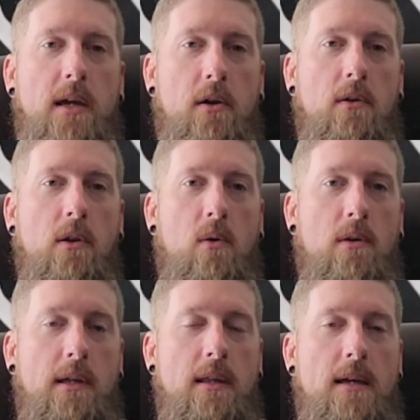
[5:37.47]
here
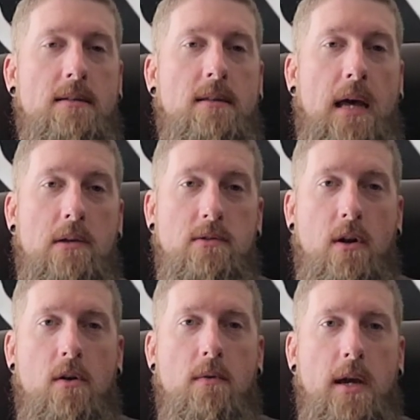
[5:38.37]
locally that has a
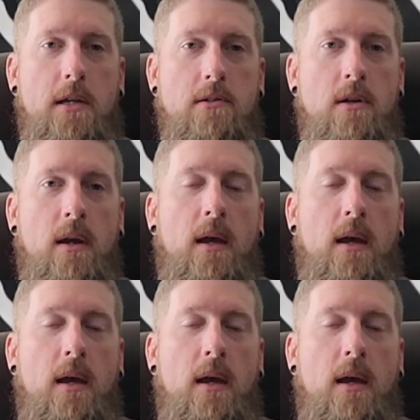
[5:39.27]
1,000-yard range,